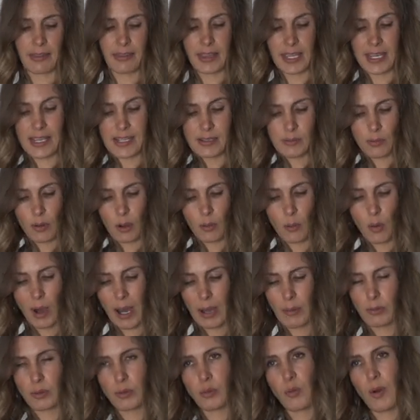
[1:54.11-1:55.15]
These are what
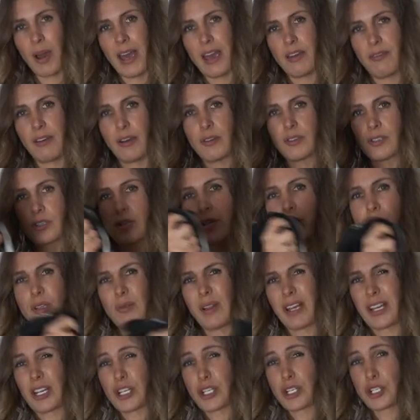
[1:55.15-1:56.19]
I would wear if I was gonna do
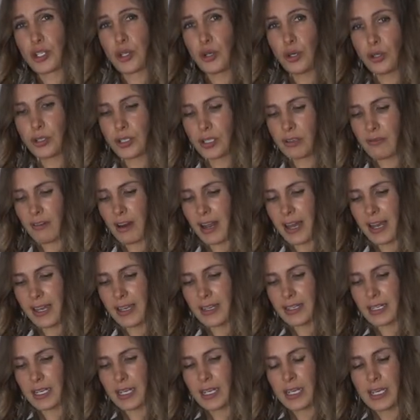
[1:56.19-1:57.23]
like a shorter
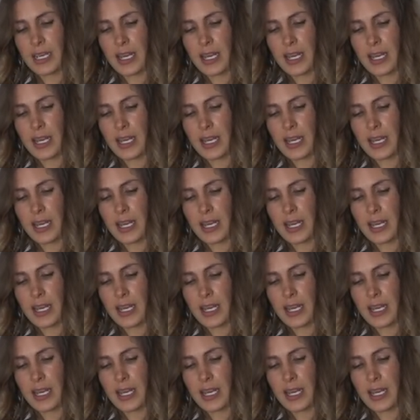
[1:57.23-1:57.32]
ride.